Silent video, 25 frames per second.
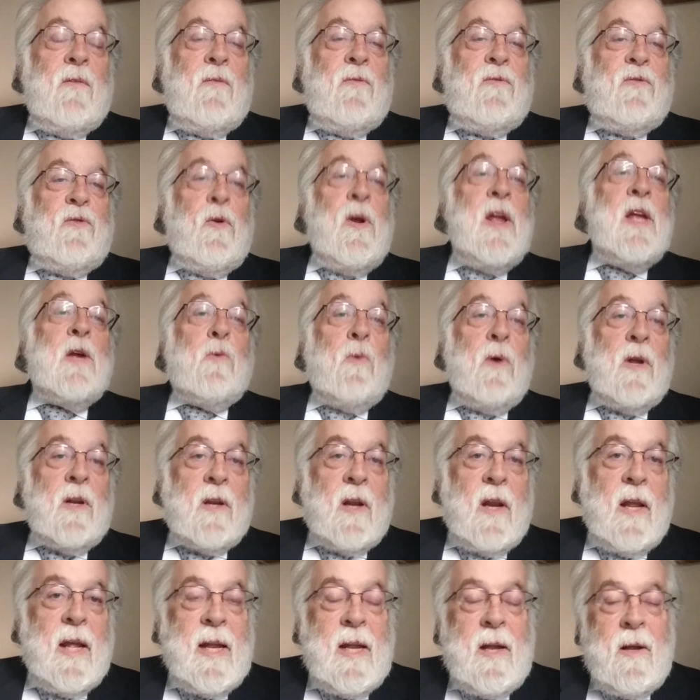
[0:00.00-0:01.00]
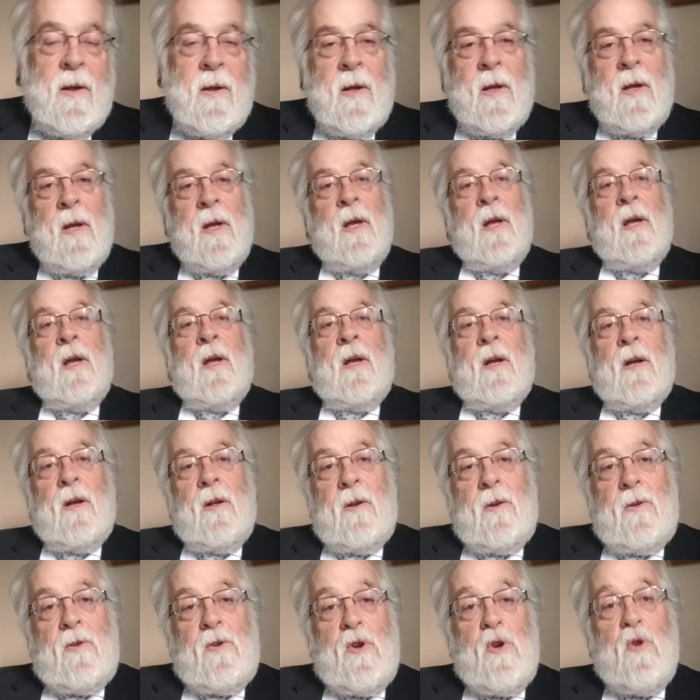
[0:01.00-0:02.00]
frequently,
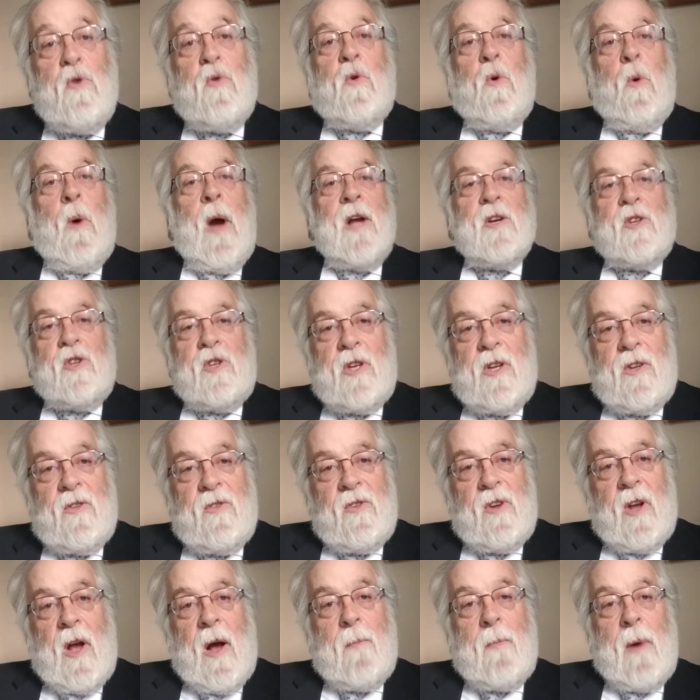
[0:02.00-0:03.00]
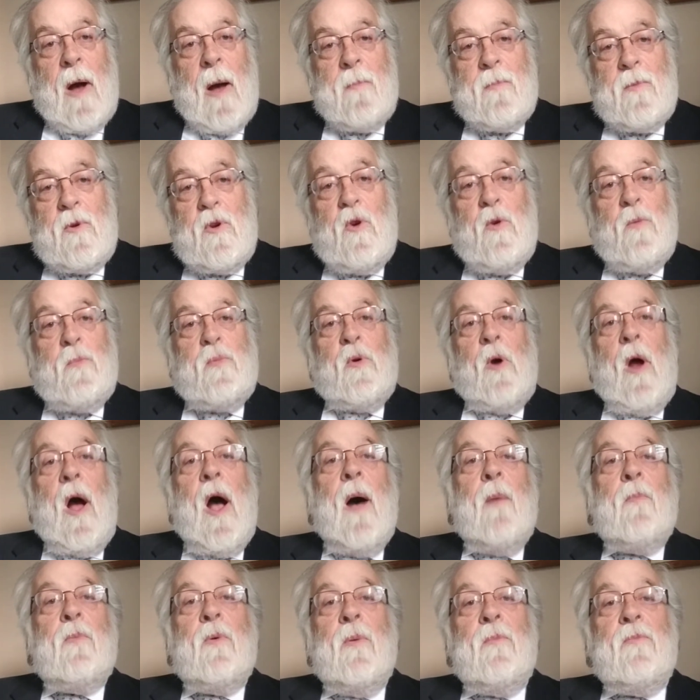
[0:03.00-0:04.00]
new questions come up, new
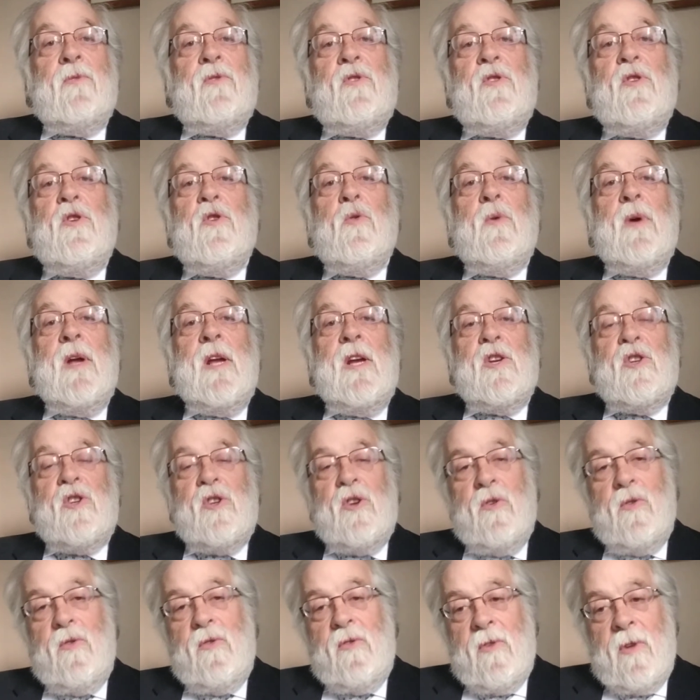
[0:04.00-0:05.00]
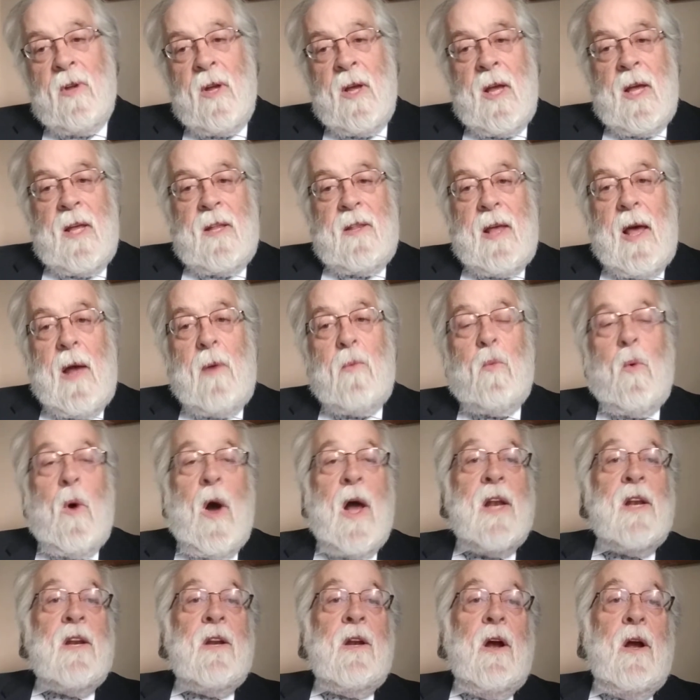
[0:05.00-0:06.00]
problems, new issues that
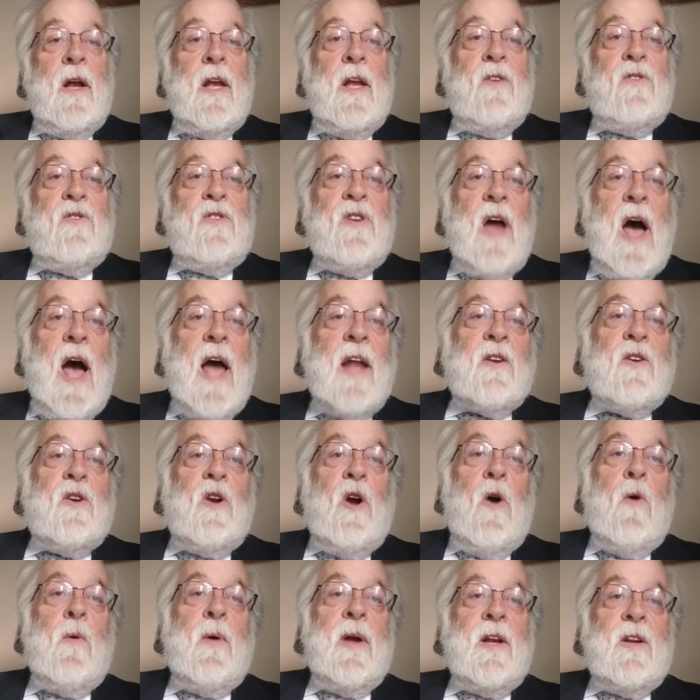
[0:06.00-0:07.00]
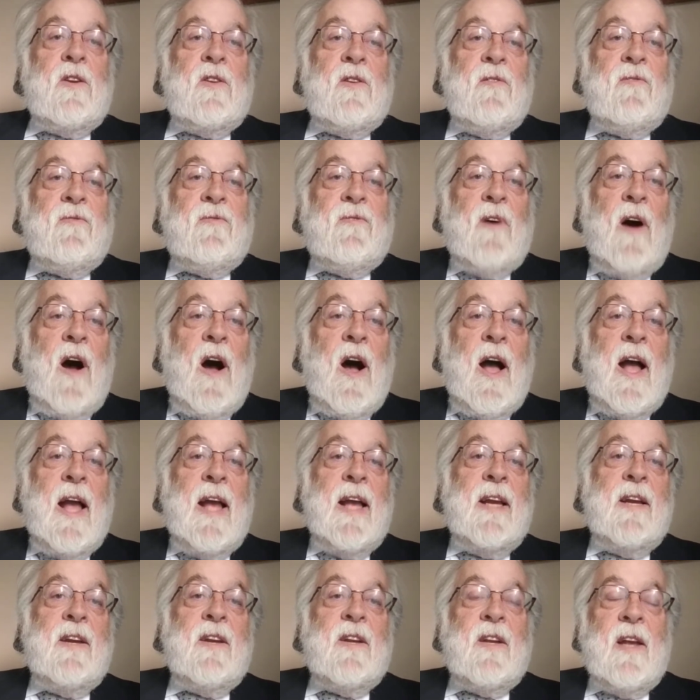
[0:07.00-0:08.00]
one is not going to
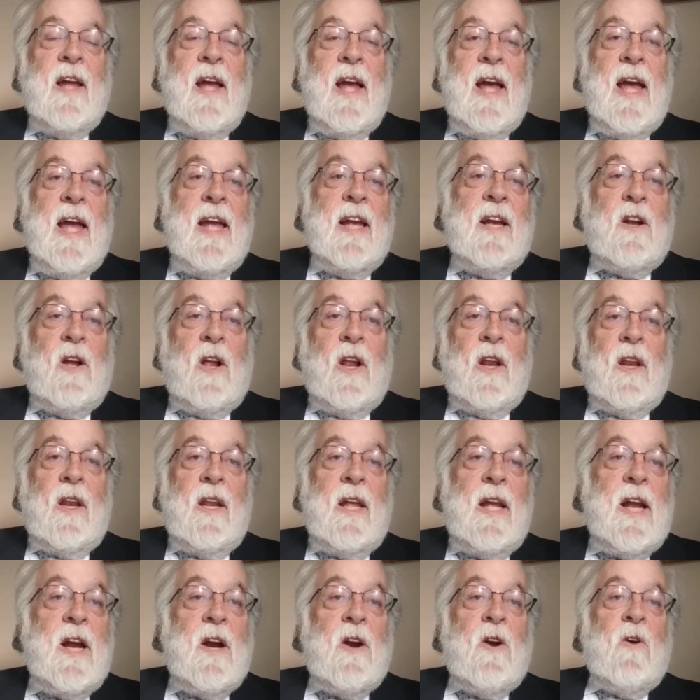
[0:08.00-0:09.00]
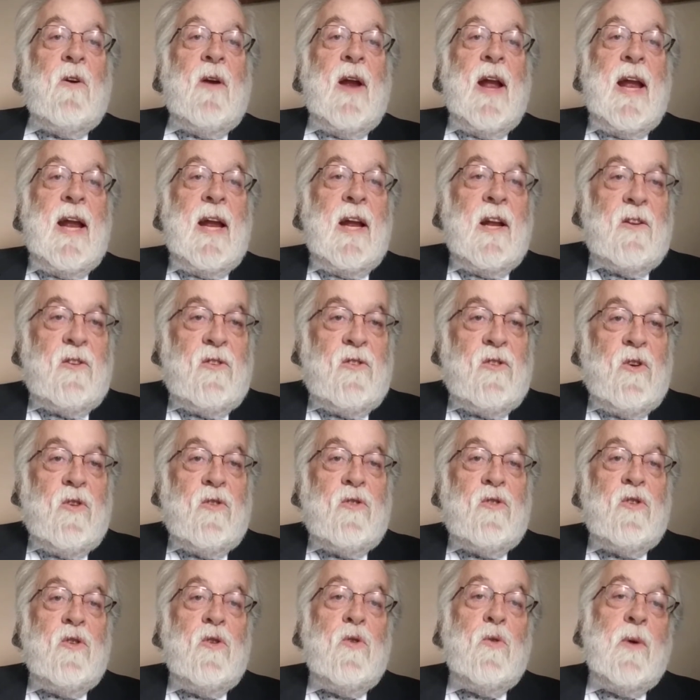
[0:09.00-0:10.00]
find a clear answer
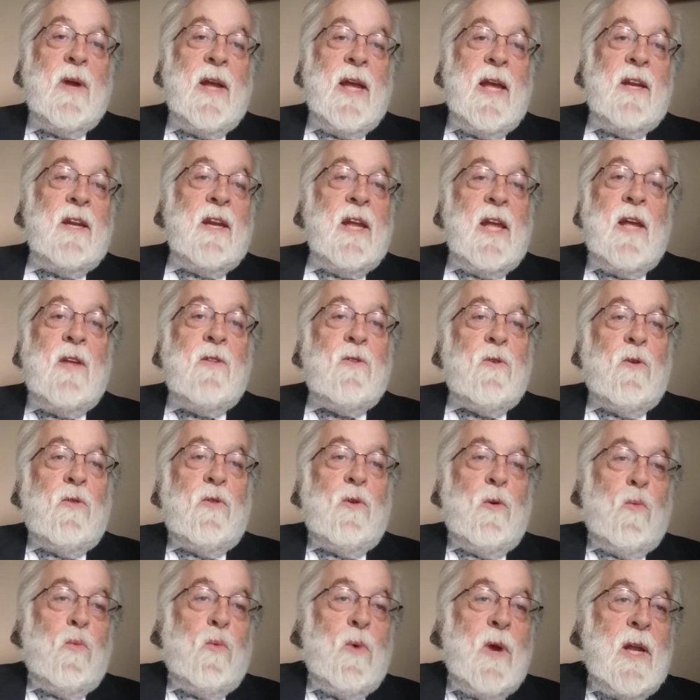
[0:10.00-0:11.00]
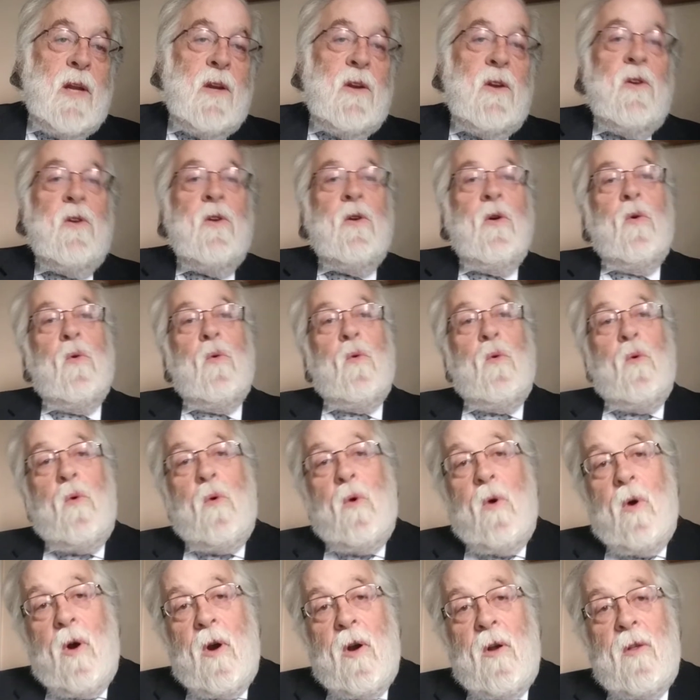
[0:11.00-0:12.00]
to in either the written
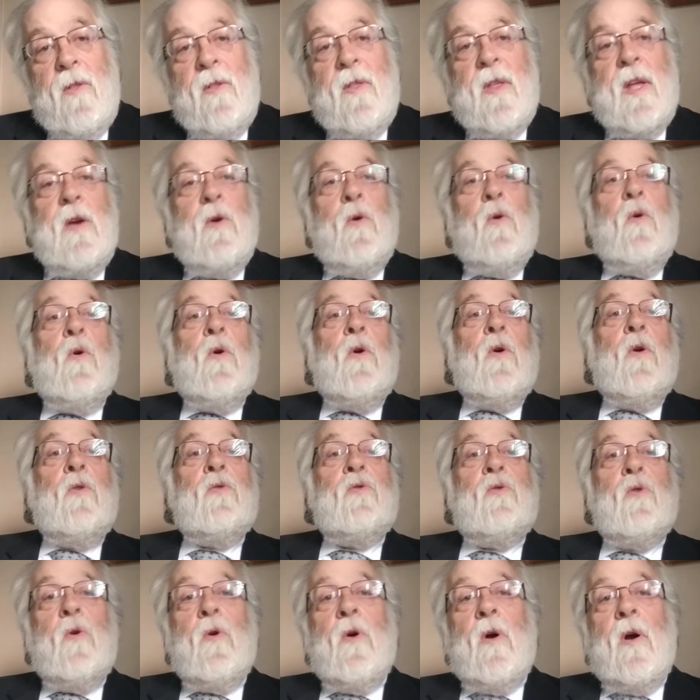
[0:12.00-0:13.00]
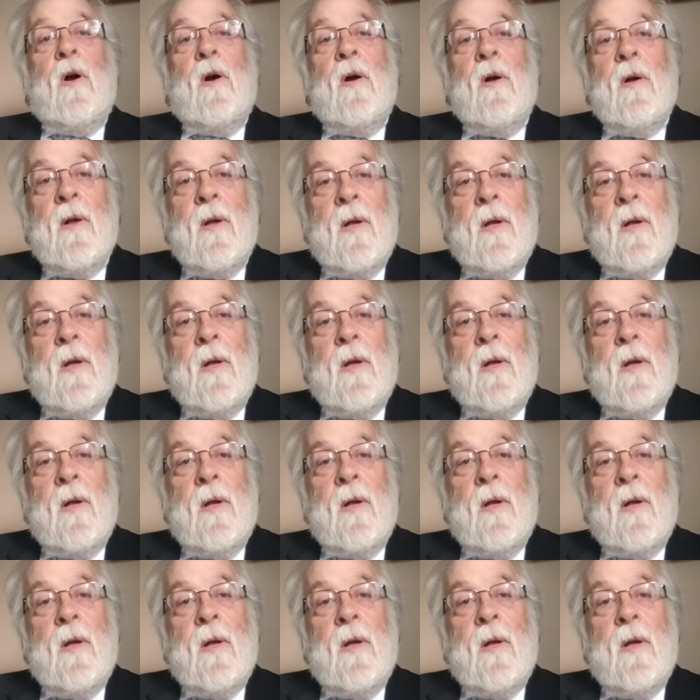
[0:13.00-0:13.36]
or the oral Torah.